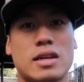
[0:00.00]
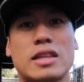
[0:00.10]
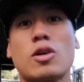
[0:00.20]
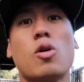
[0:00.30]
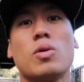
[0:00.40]

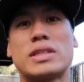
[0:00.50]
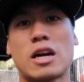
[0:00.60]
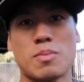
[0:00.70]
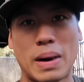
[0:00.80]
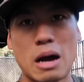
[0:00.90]
get the whole
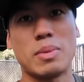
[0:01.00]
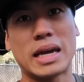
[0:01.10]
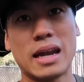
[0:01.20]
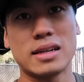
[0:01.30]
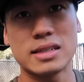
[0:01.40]
entire
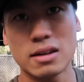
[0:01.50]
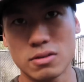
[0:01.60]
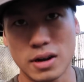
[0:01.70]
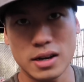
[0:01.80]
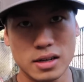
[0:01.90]
biomechanics
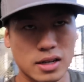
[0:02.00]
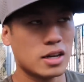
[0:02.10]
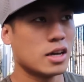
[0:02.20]
down, right?